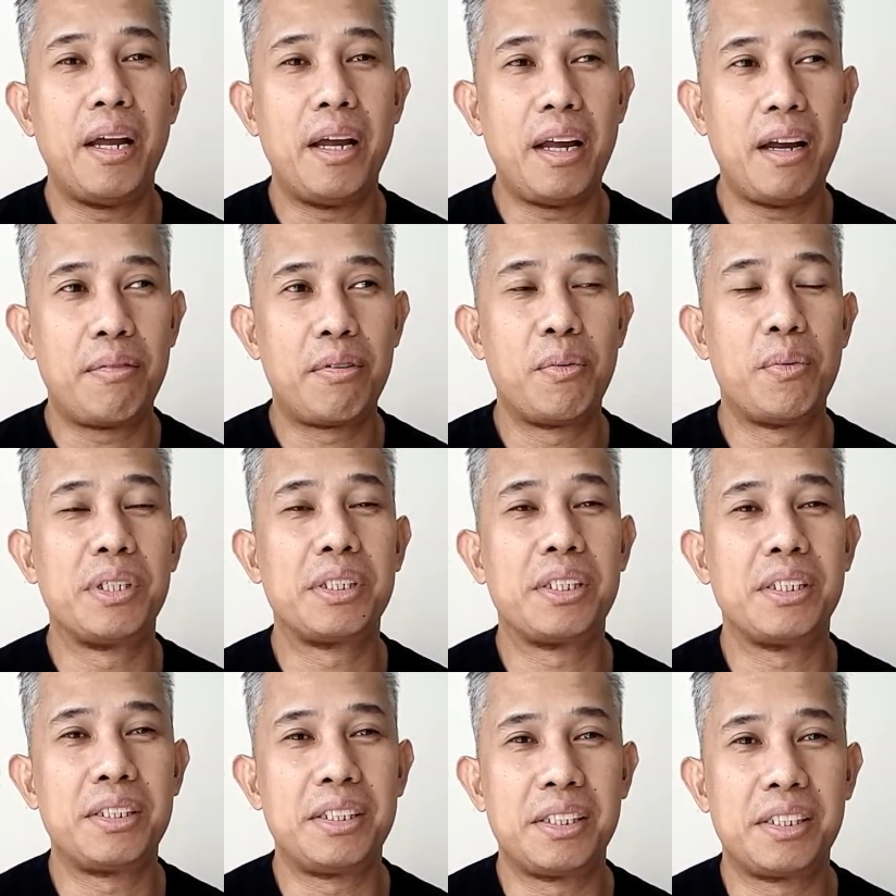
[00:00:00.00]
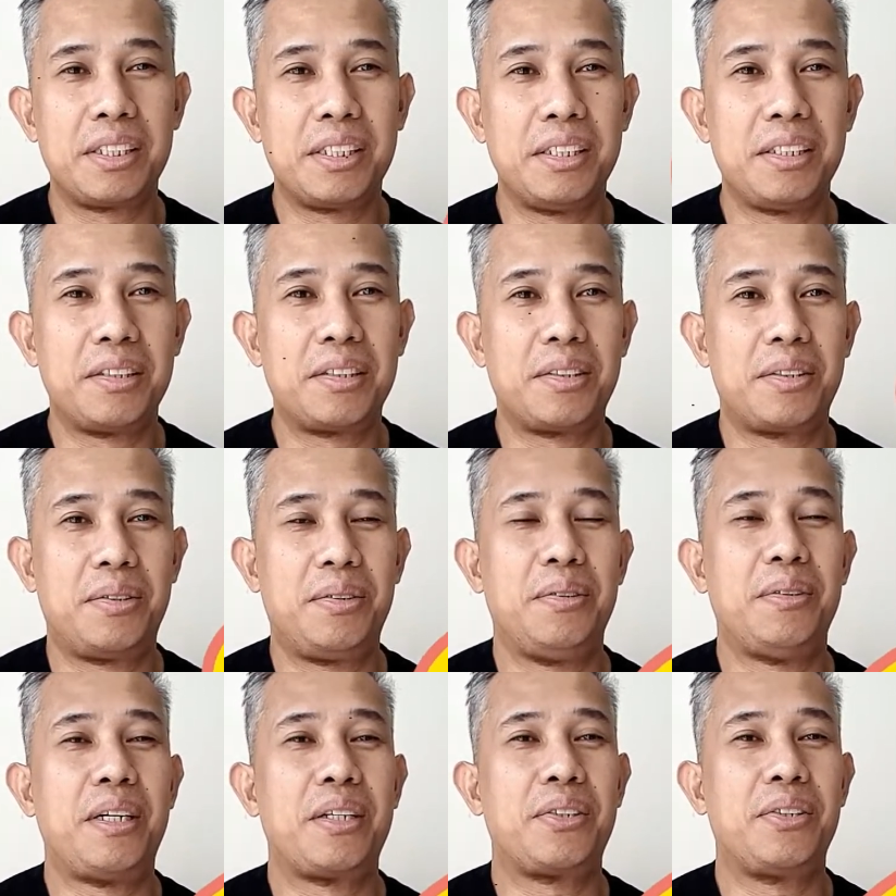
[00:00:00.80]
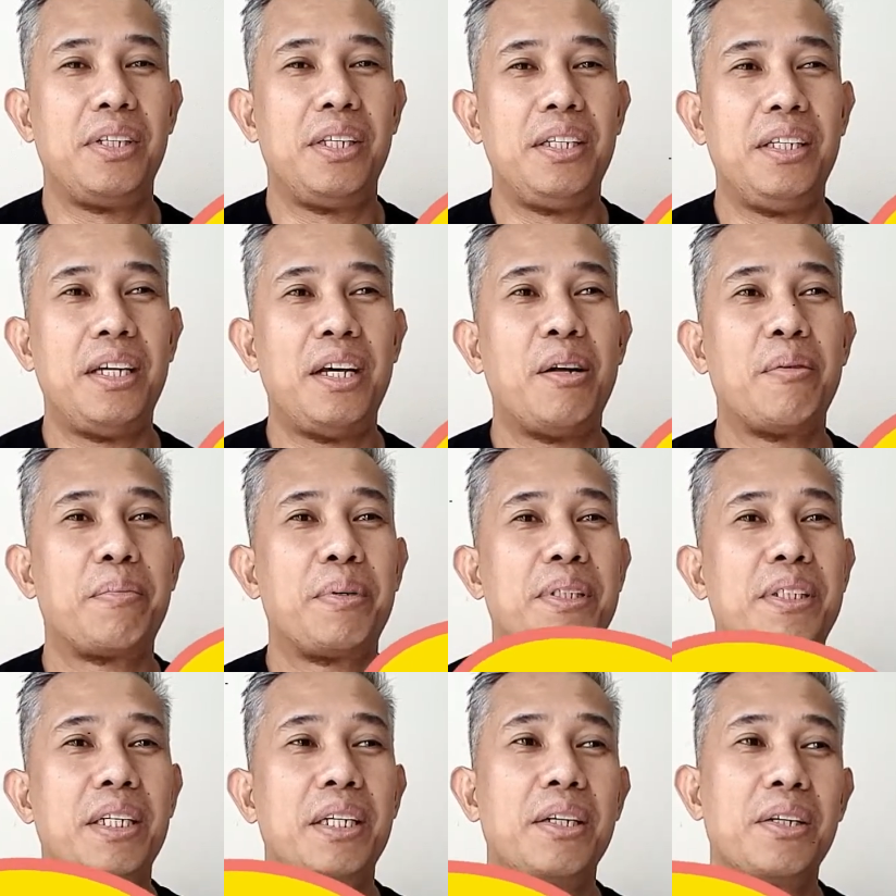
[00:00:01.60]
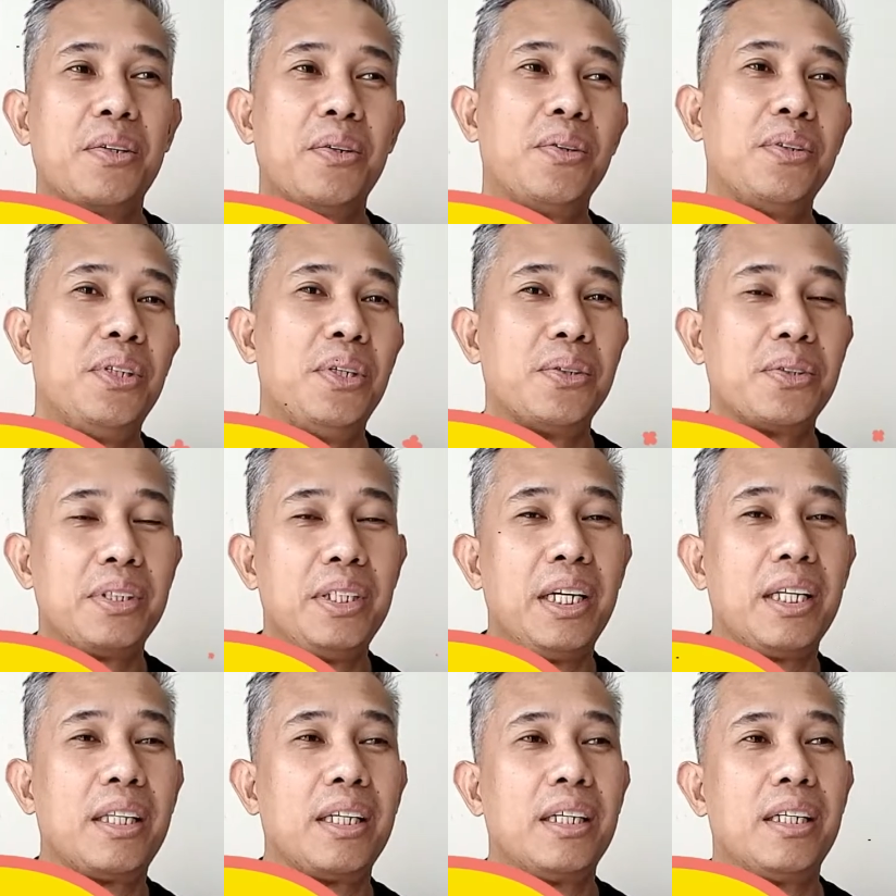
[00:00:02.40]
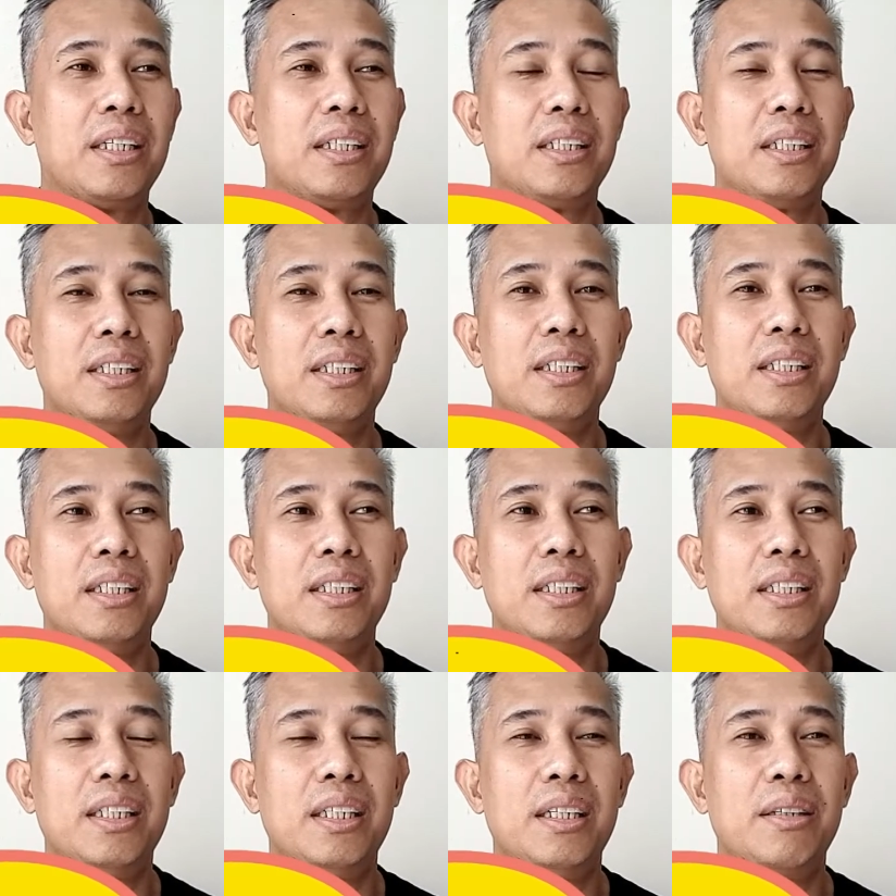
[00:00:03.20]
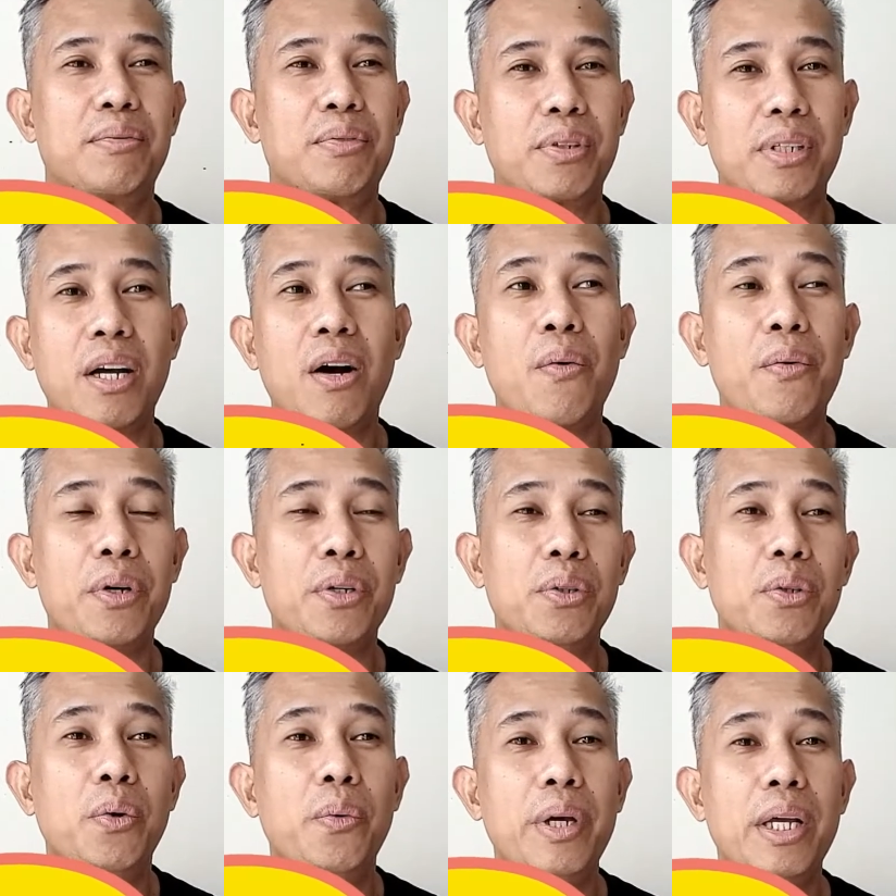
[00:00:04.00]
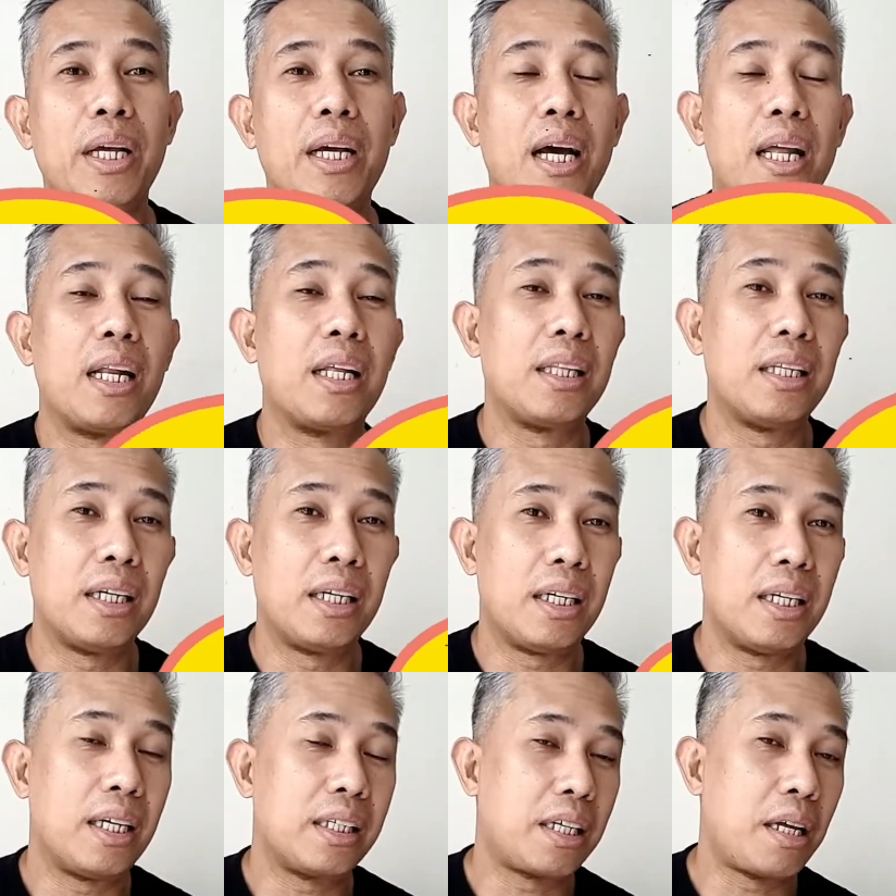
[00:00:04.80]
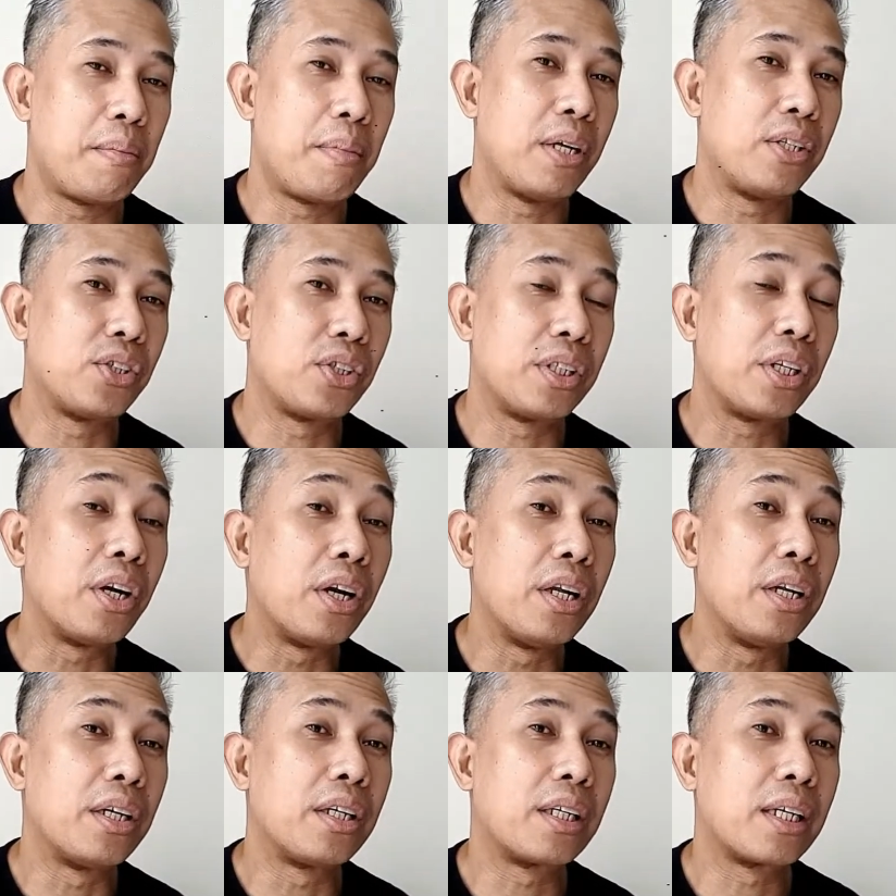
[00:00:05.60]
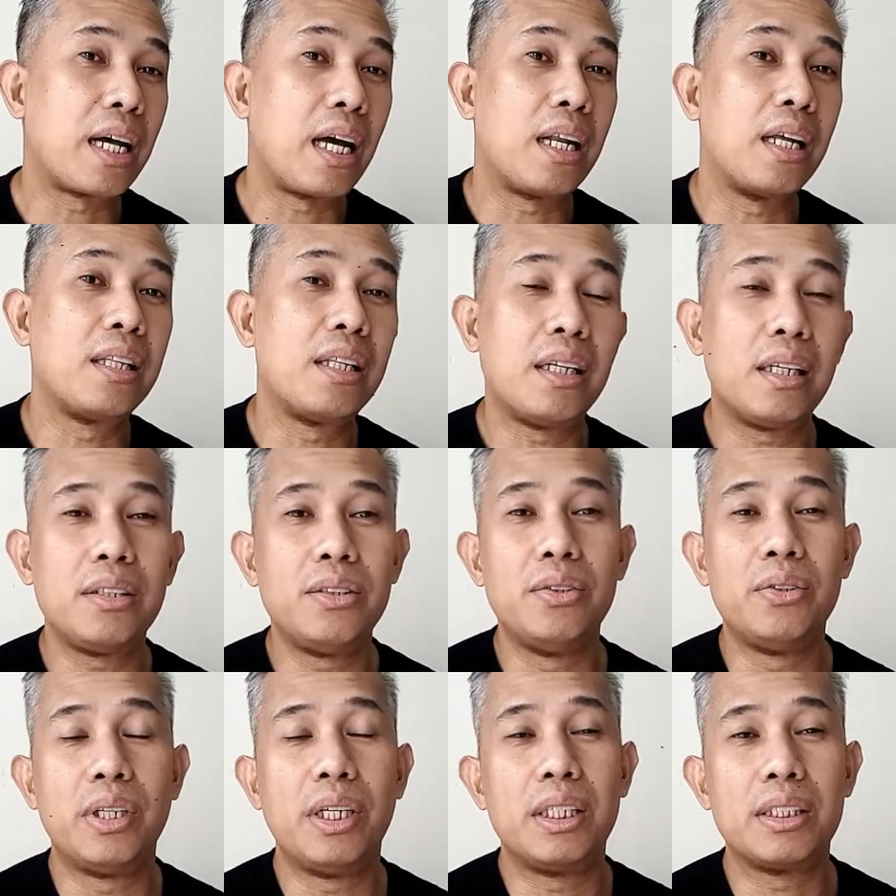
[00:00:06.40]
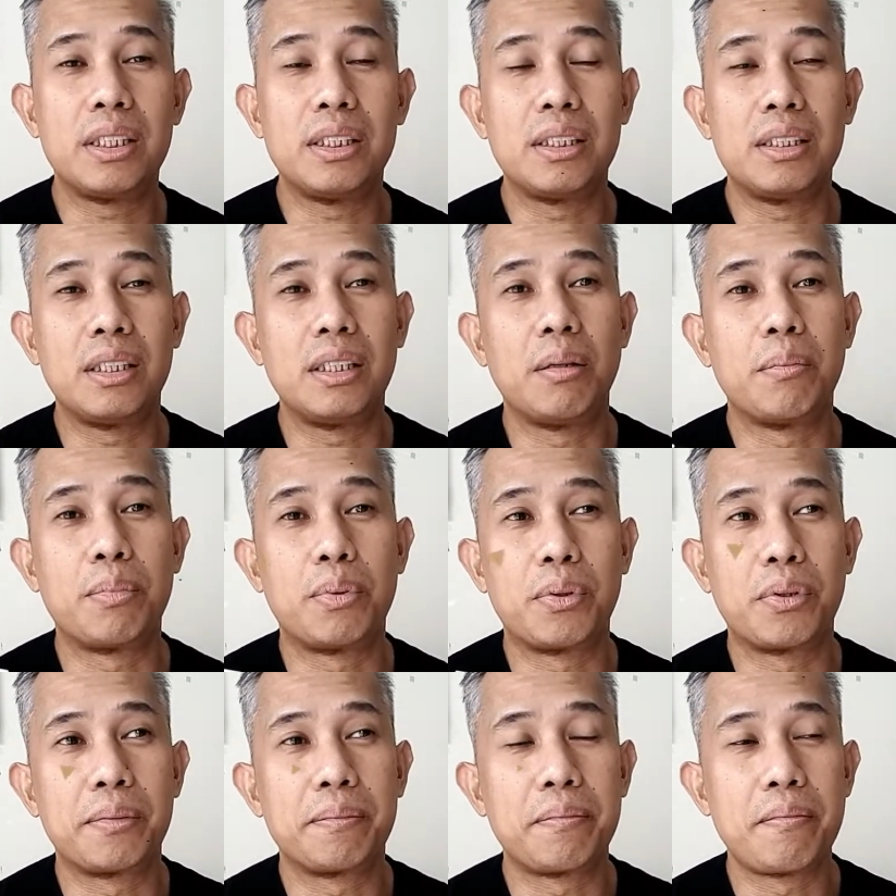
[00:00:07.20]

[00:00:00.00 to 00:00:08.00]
everyone's assistance to actually help us encode those data. For now, we're doing Canada, as I mentioned earlier, Canada, US, and Singapore.